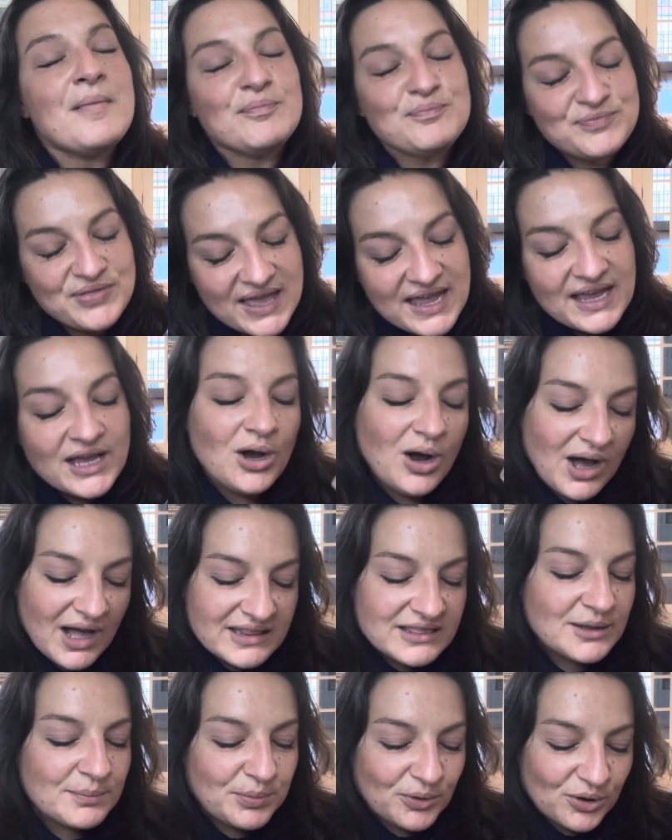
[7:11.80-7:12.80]
Thank God
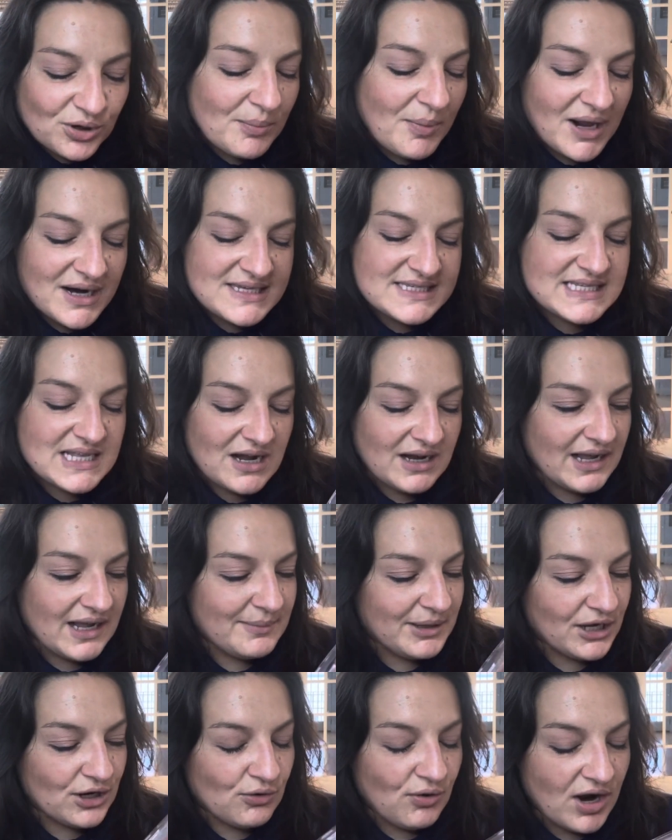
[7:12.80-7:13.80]
the bergamot is not
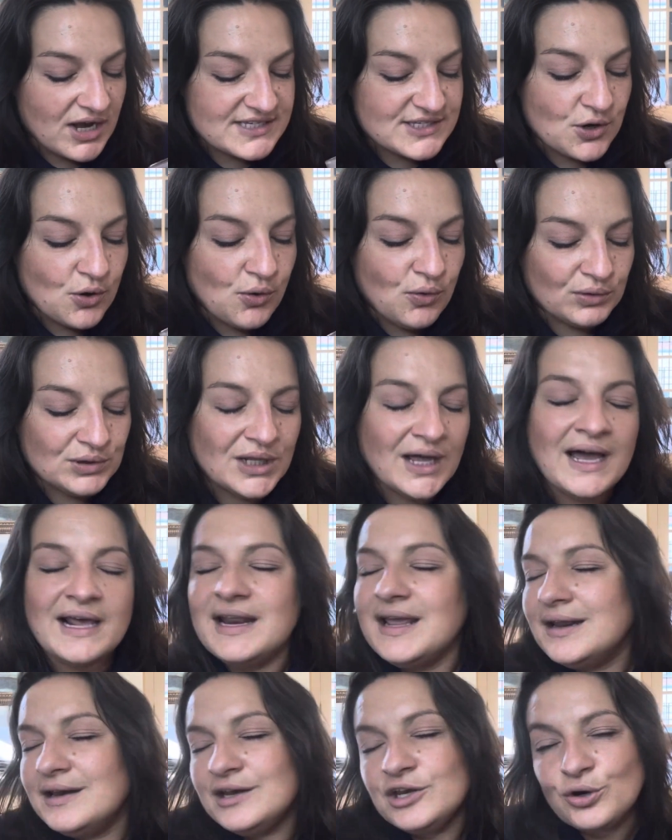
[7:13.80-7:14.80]
coming across a whole lot,
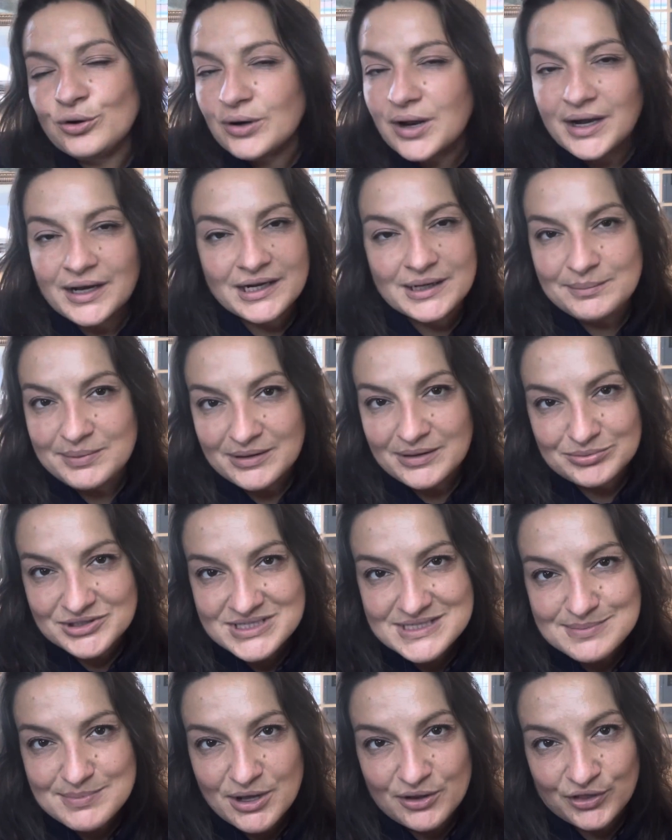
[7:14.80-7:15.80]
and you're not going to be able to
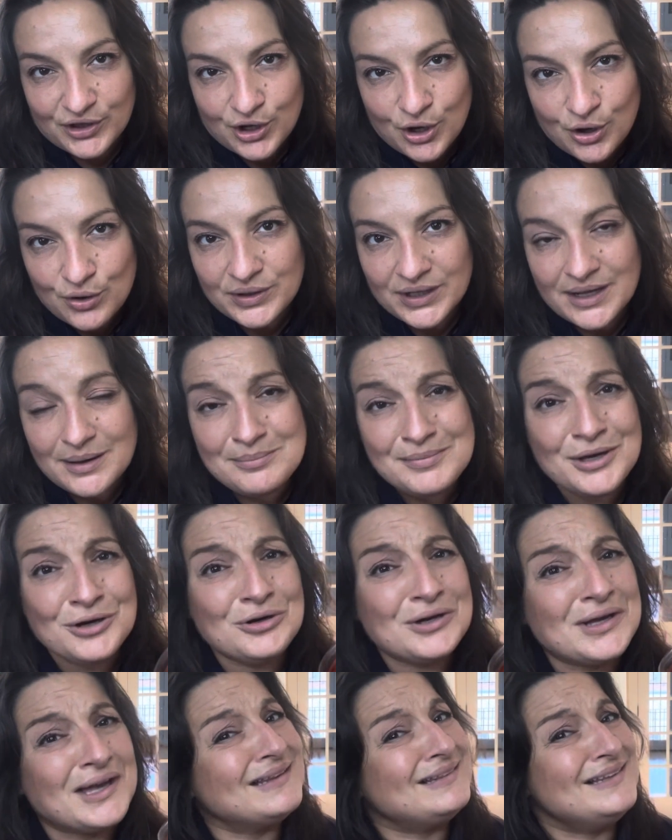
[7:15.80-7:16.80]
smell the coconut
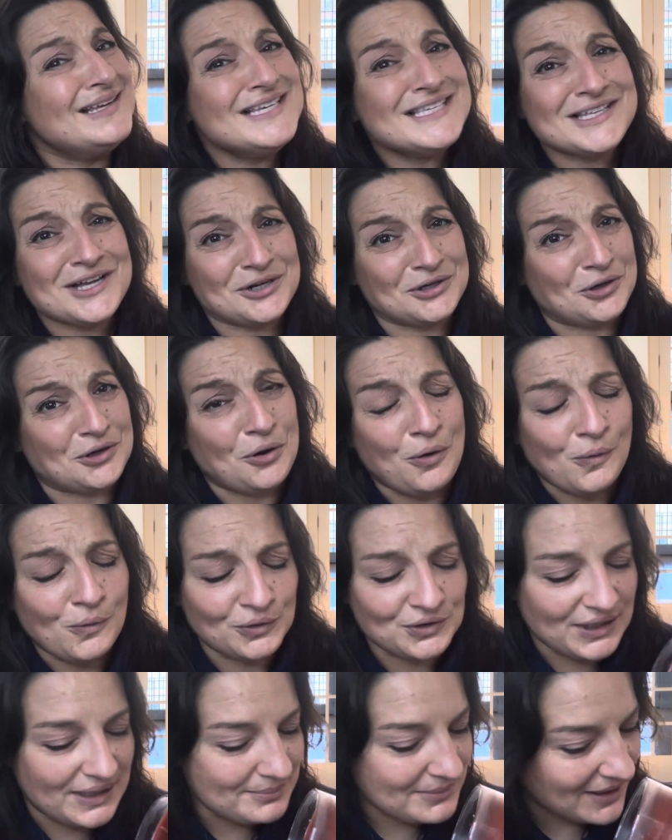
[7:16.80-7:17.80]
milk. At least on
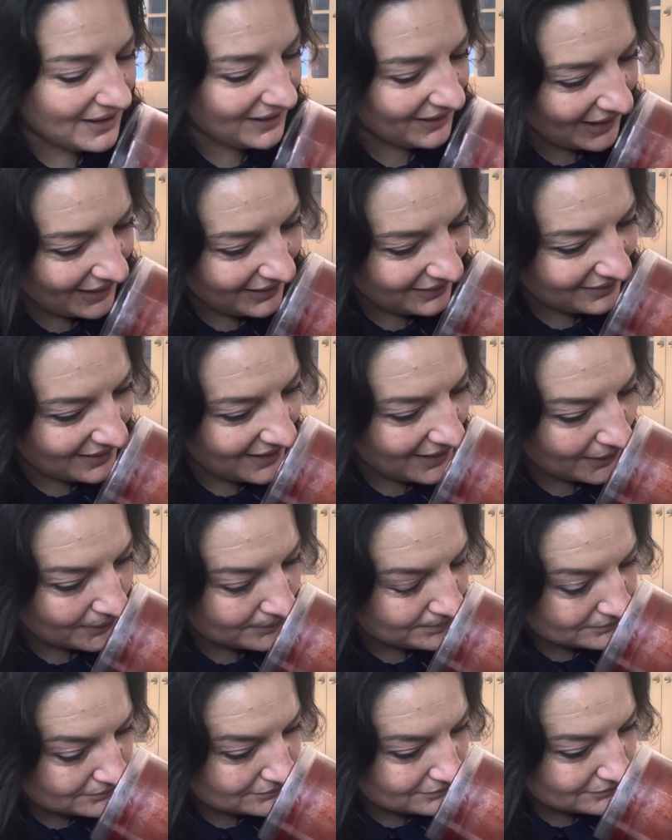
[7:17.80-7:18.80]
cold, I'm not getting that.
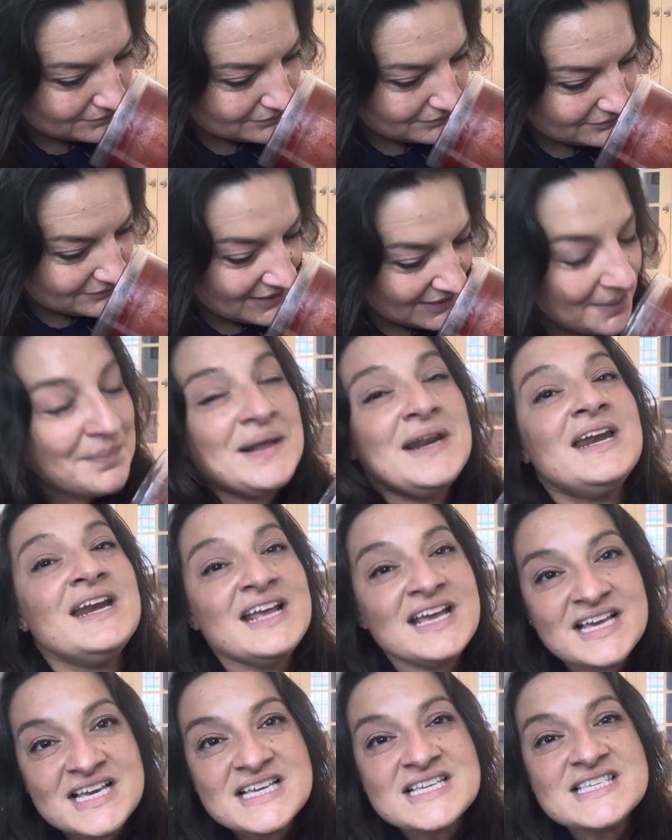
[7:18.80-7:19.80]
But it
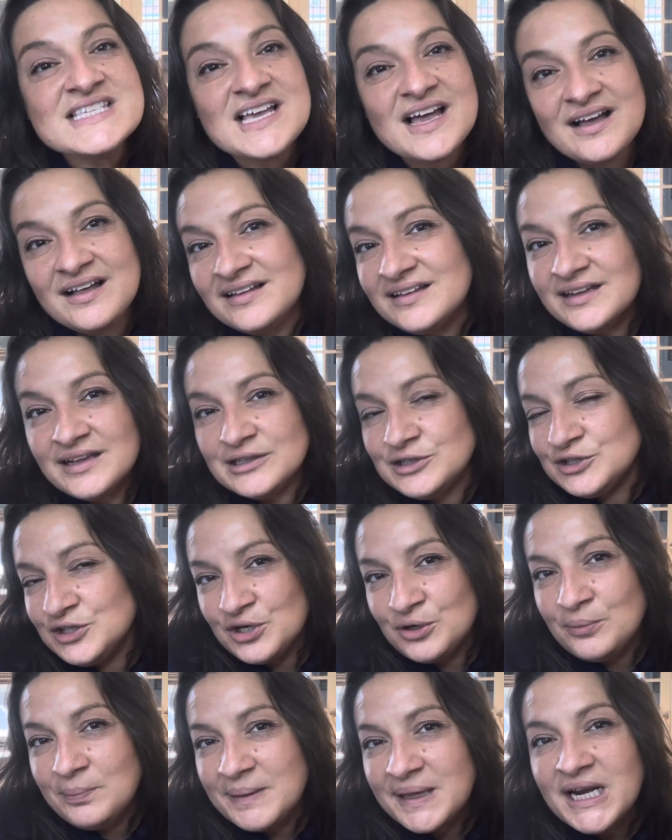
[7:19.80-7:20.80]
is a
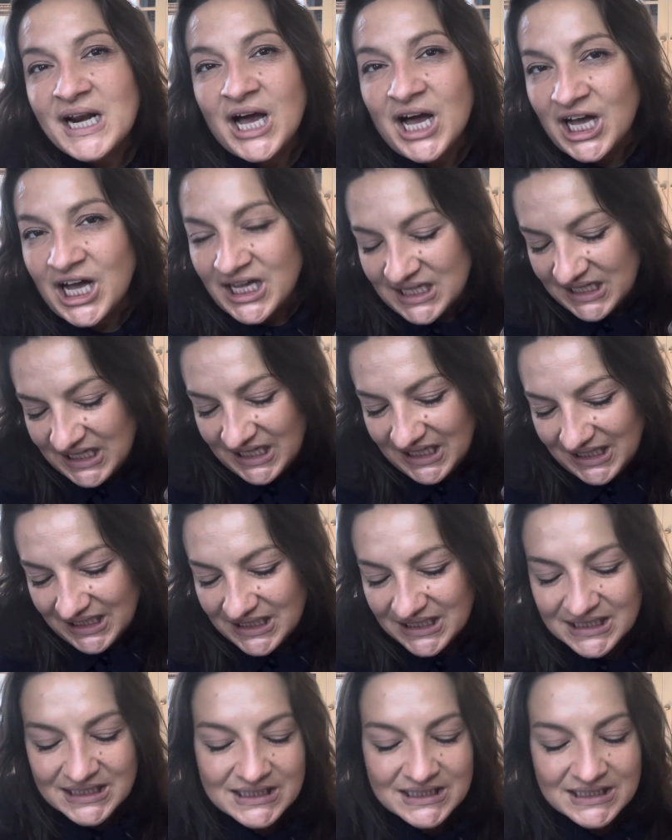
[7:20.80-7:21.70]
little bit honeyed.